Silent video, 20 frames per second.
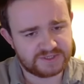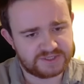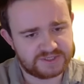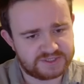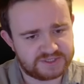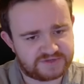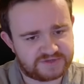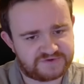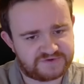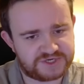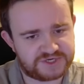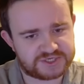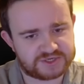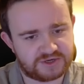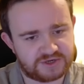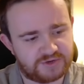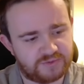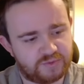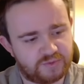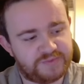The Fisher
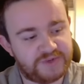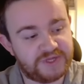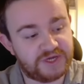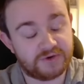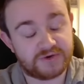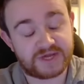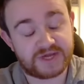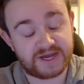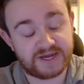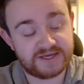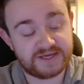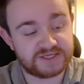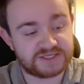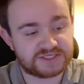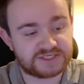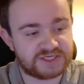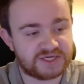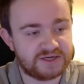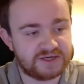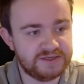Tiger would be okay this
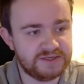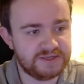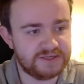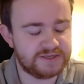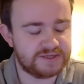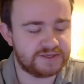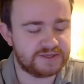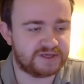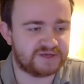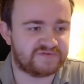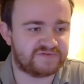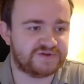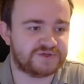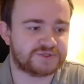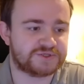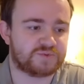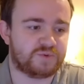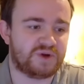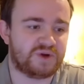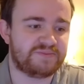turn if he
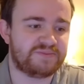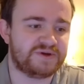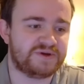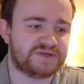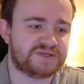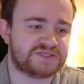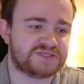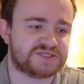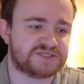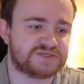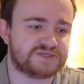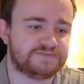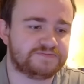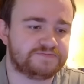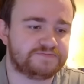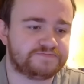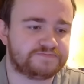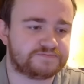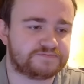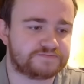just Whitebeards.
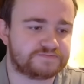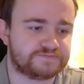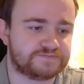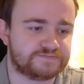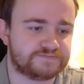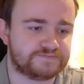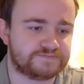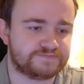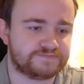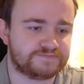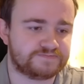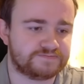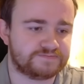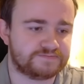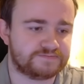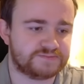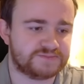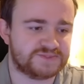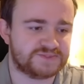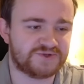
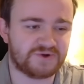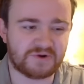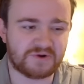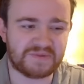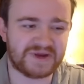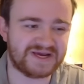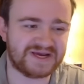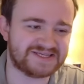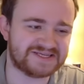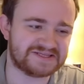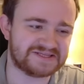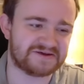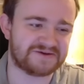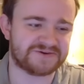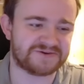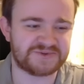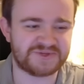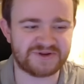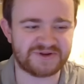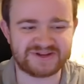It's not amazing, though,
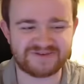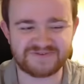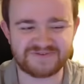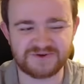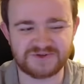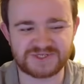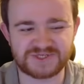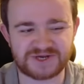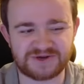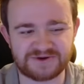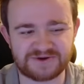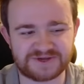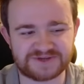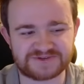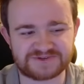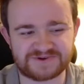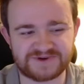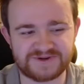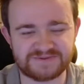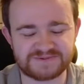because we don't have good
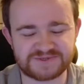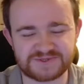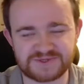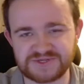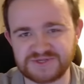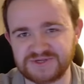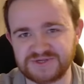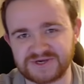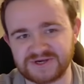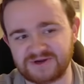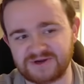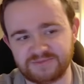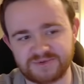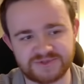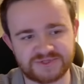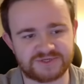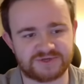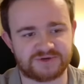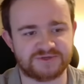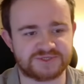targets, right? Because you can't put
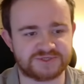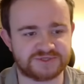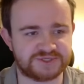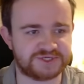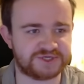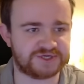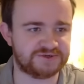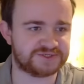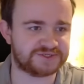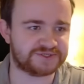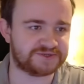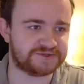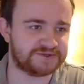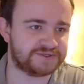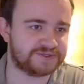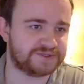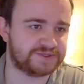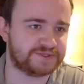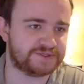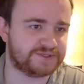the Dons on the Jozu.
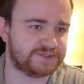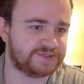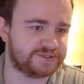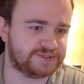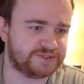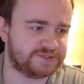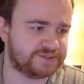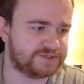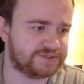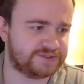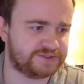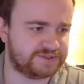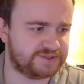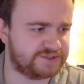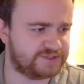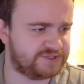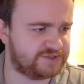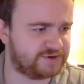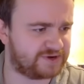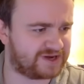
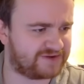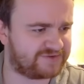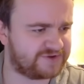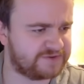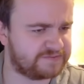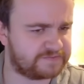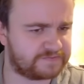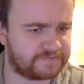Do you not have it?